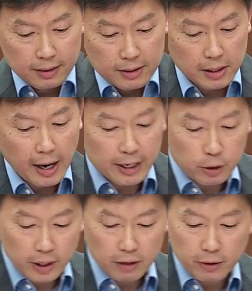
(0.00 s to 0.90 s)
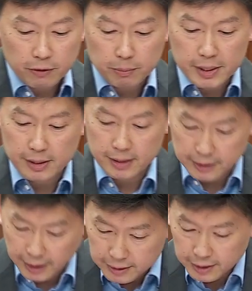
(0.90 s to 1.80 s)
So I agree with Mr.
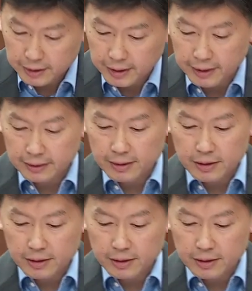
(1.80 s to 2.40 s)
Saktiandi that